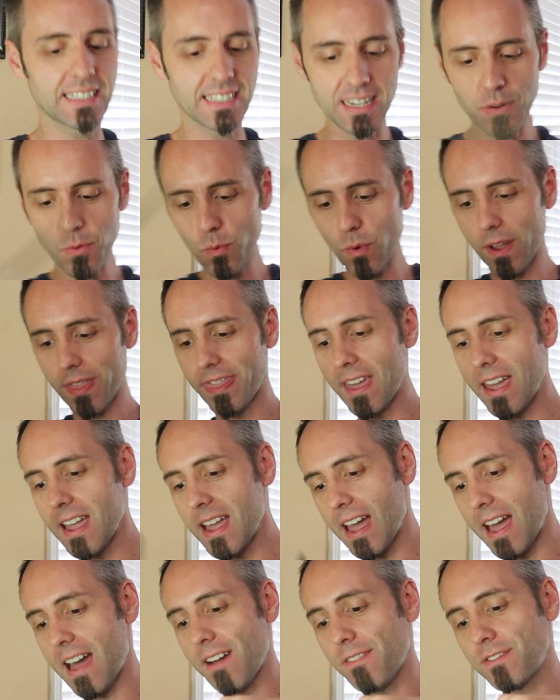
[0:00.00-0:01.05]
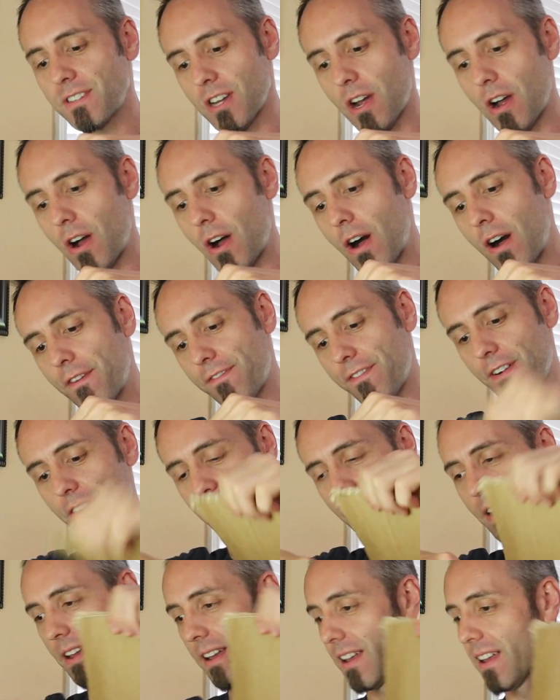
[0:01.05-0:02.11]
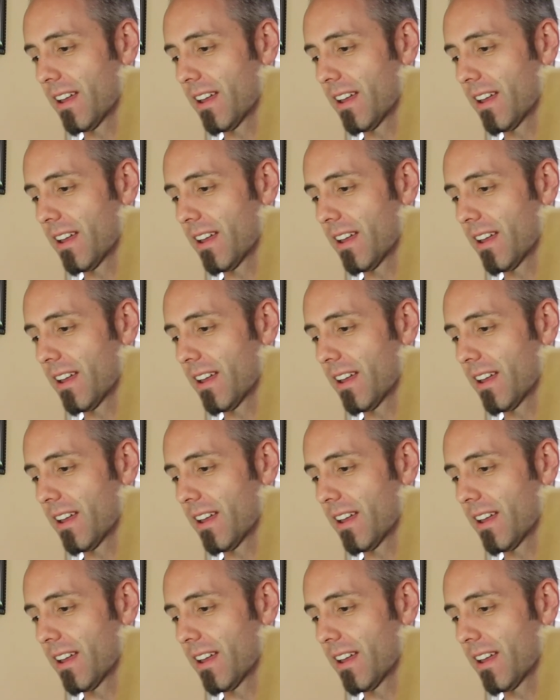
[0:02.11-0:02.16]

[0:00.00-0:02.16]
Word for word: see what they have to offer.